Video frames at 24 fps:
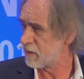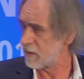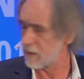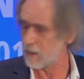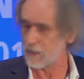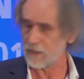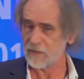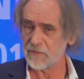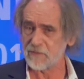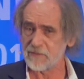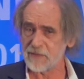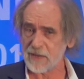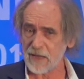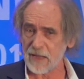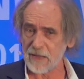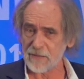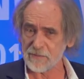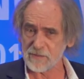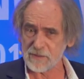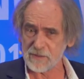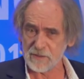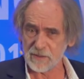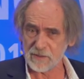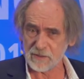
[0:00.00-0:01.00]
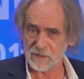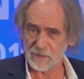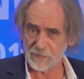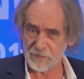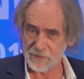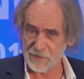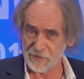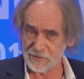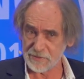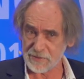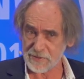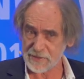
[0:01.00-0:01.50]
a lot of times.
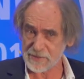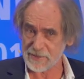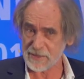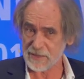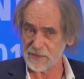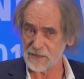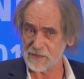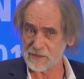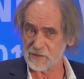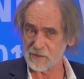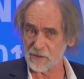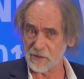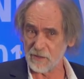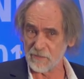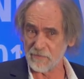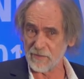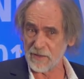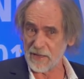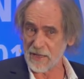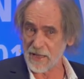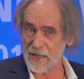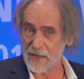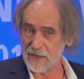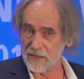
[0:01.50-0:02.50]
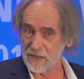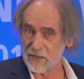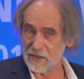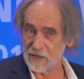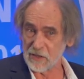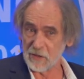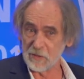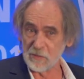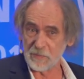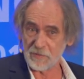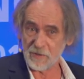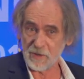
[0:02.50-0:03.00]
Computers can solve
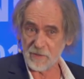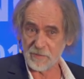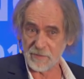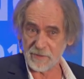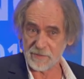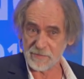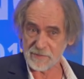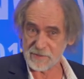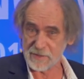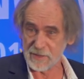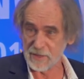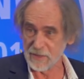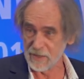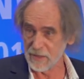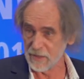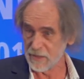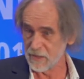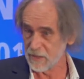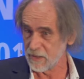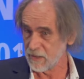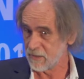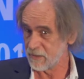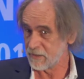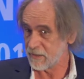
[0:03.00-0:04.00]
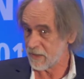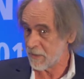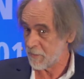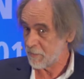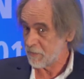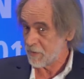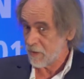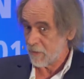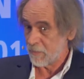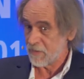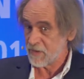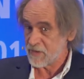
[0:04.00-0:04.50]
unknown problems. There are
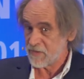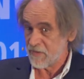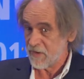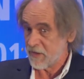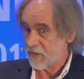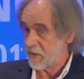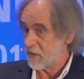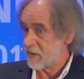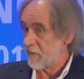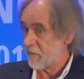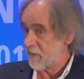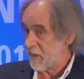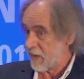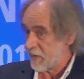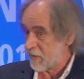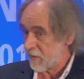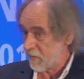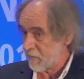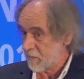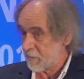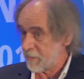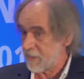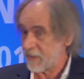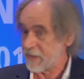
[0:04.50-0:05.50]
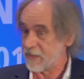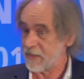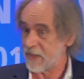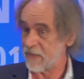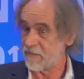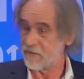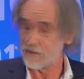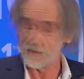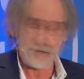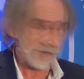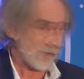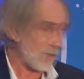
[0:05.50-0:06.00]
problems we are not aware of, but they
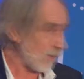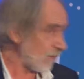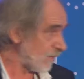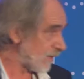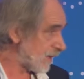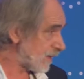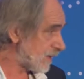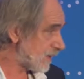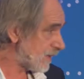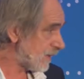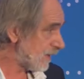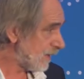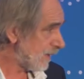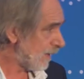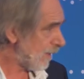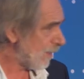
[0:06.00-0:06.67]
will solve it.